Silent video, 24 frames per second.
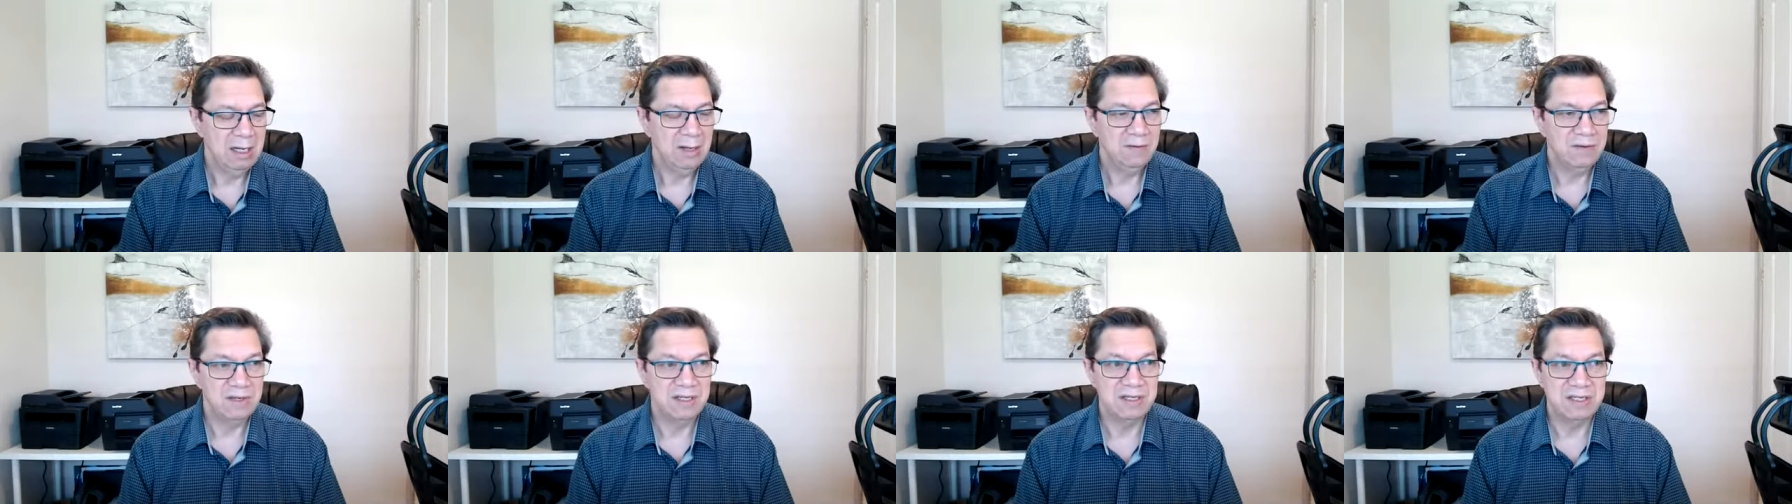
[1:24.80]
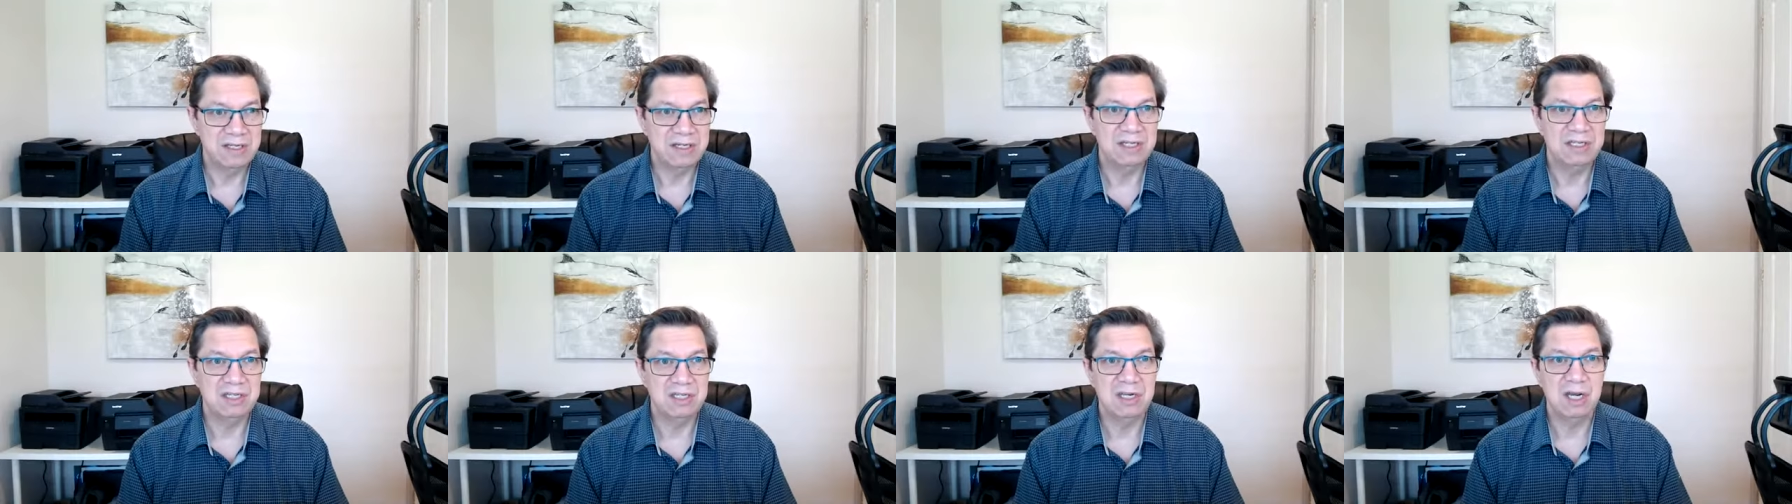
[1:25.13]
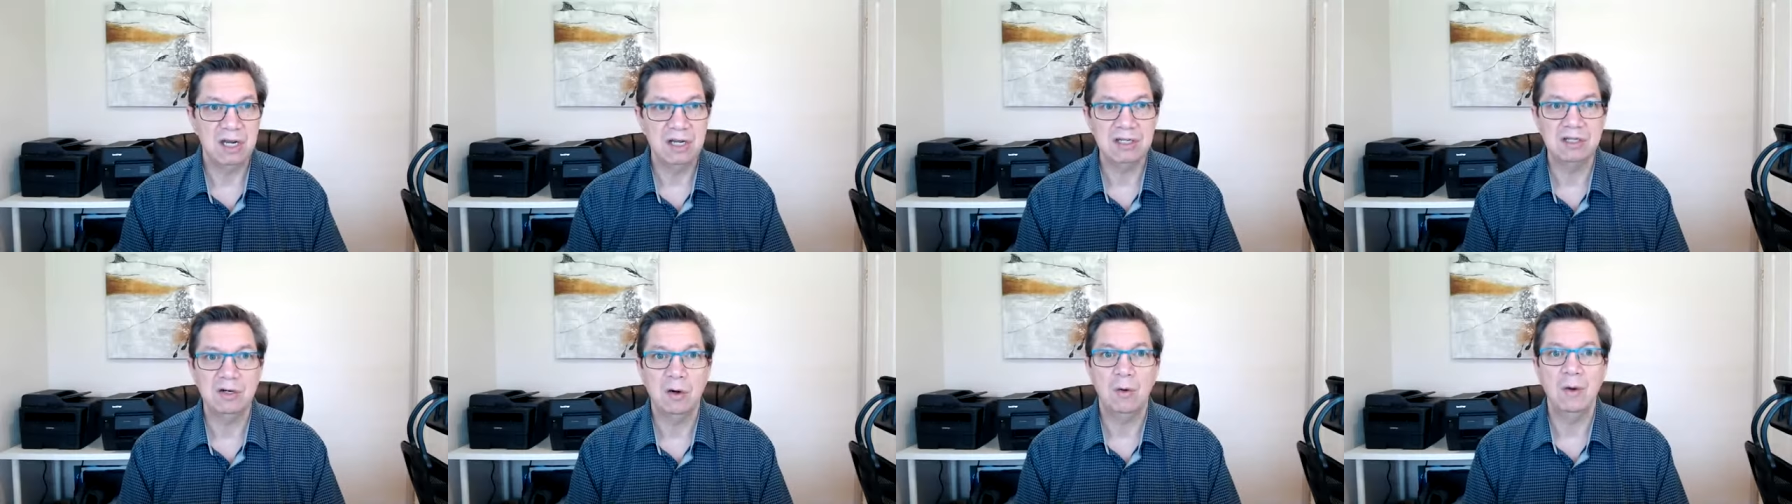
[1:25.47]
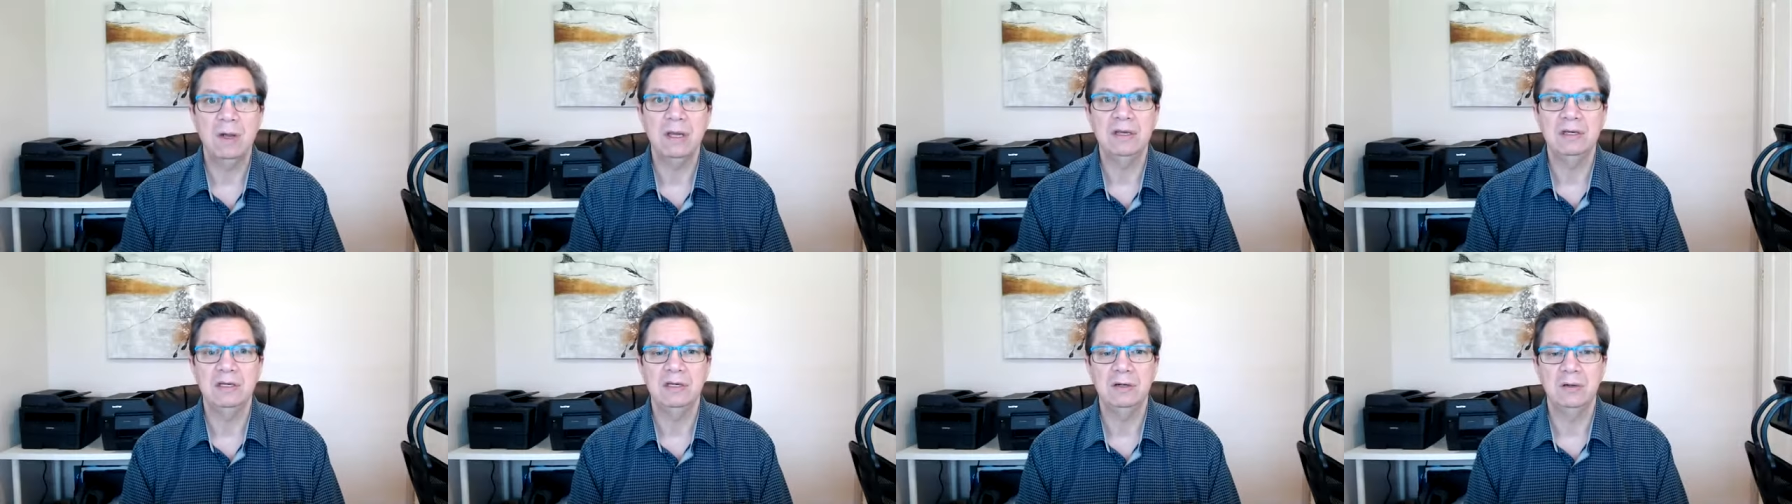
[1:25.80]
This is just
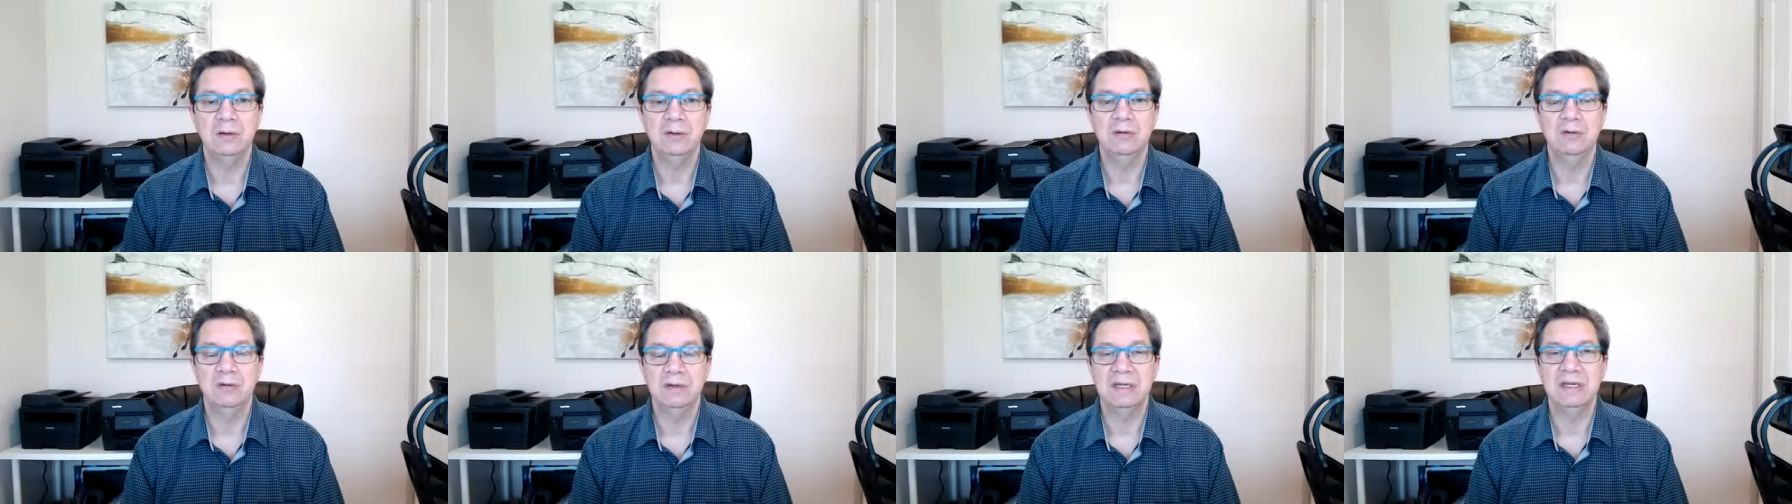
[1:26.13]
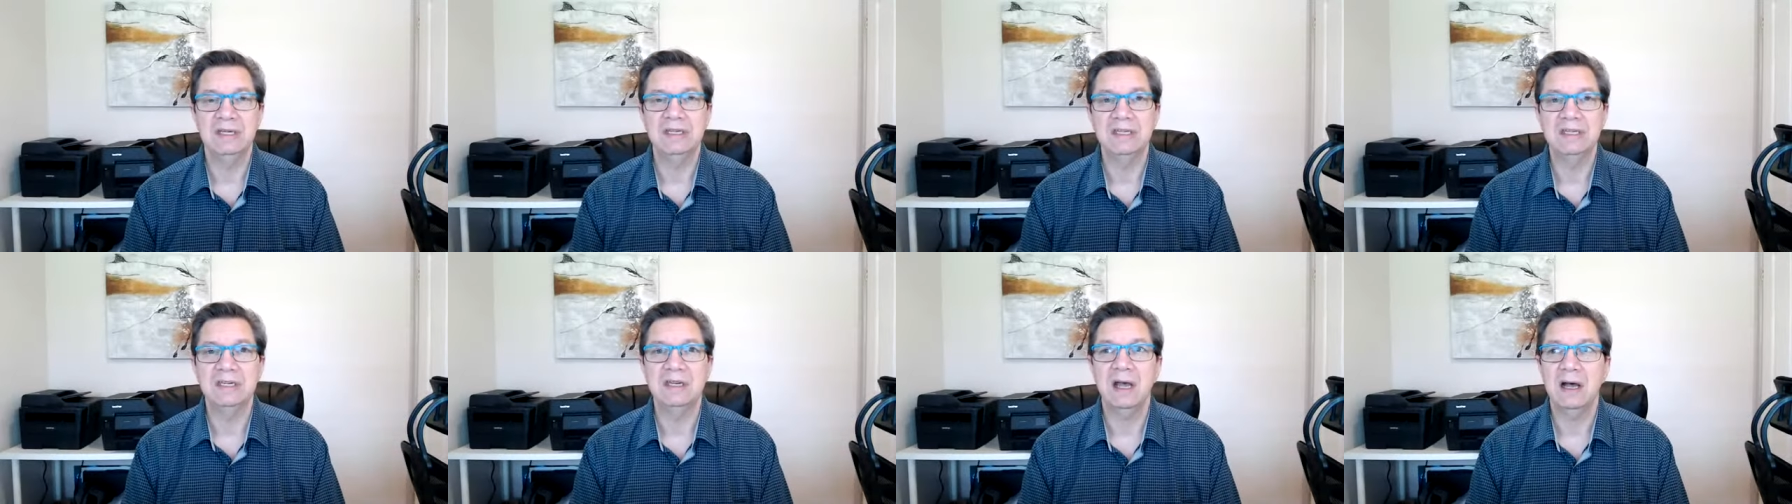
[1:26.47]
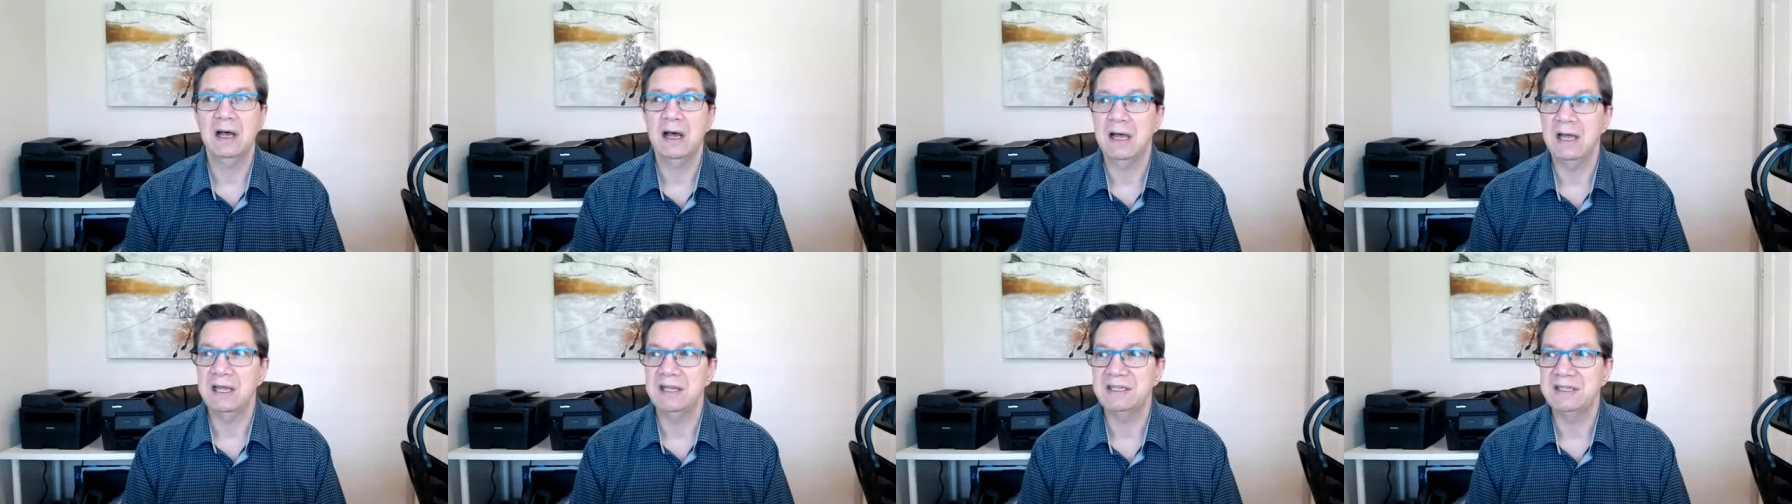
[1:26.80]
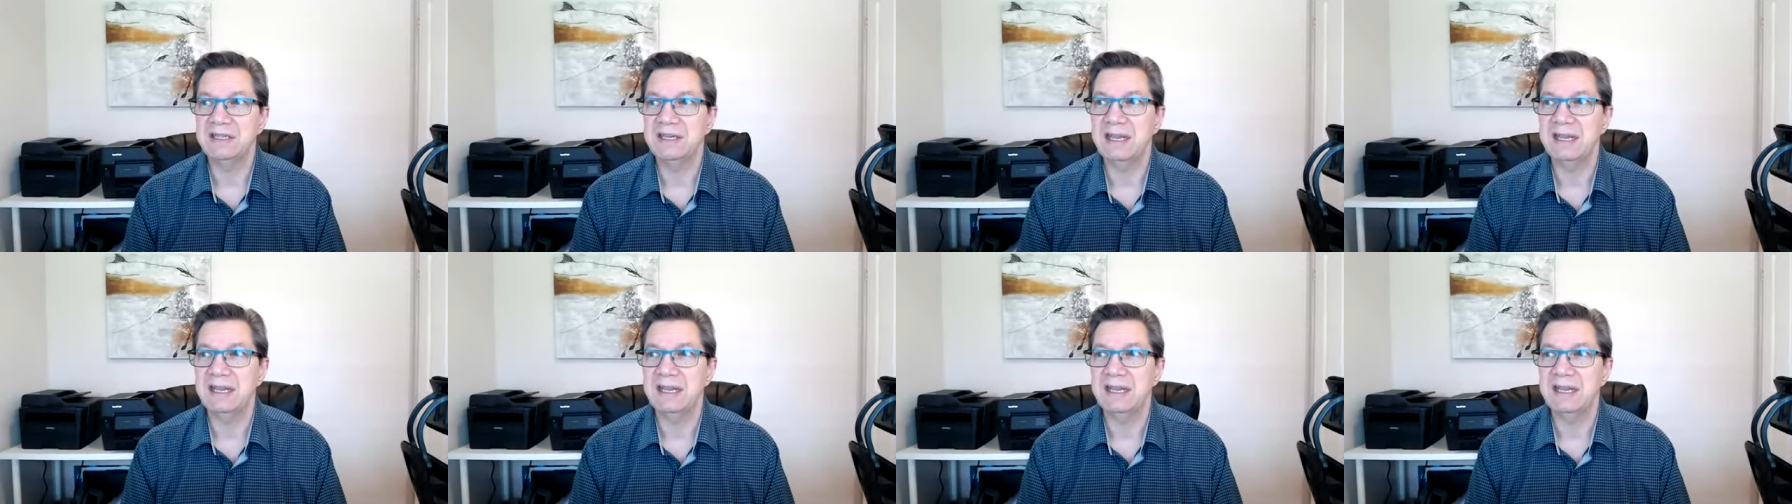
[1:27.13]
going to discuss,